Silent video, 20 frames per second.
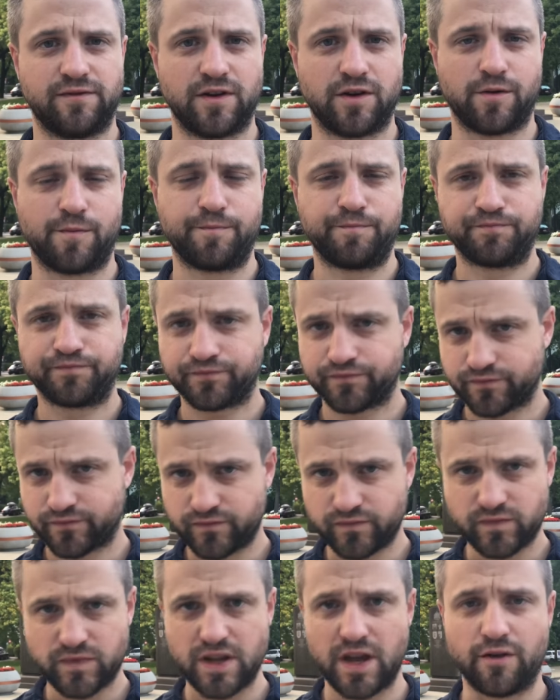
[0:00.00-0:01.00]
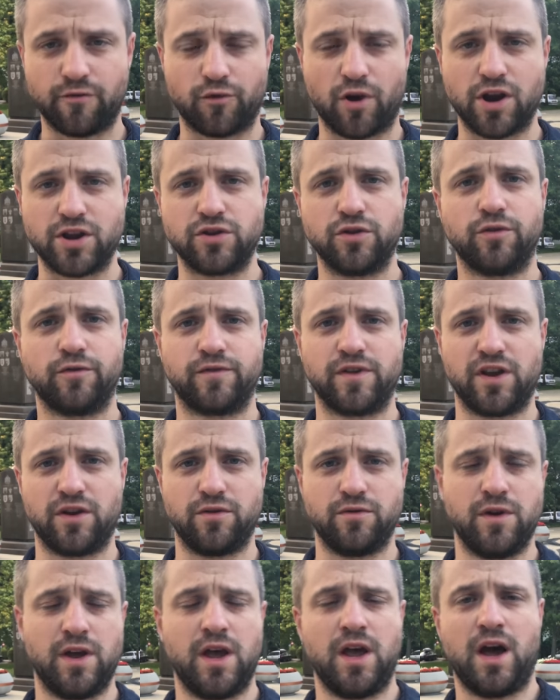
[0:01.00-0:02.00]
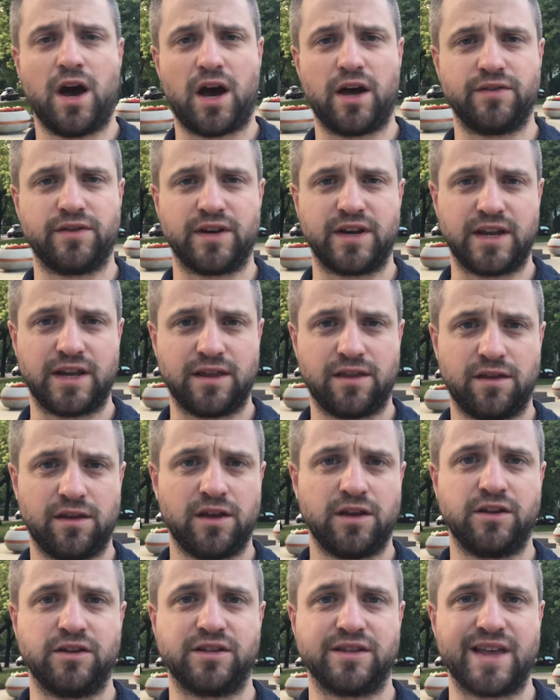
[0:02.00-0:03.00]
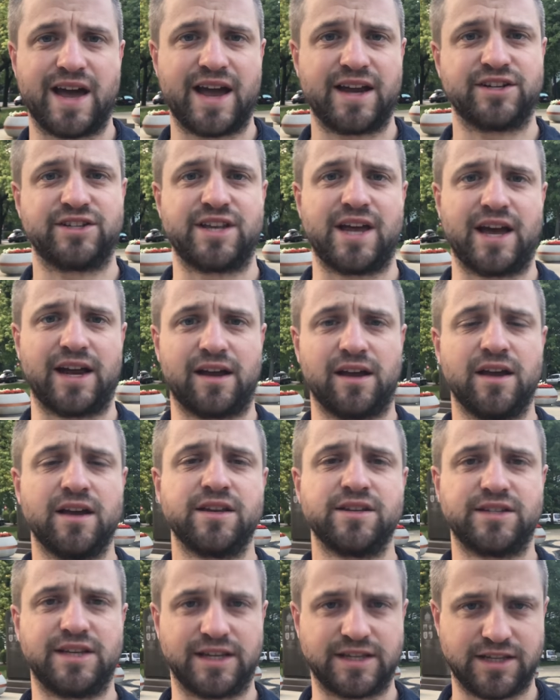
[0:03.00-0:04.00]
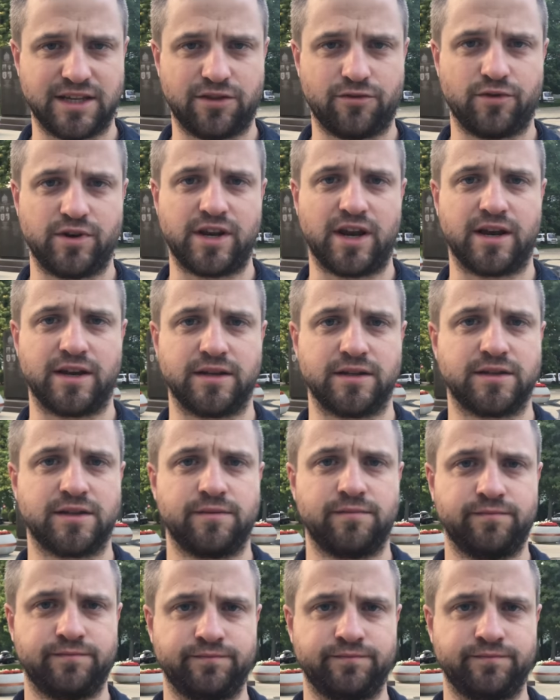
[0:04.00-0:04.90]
film and write your view underneath using the hashtag 63 Days.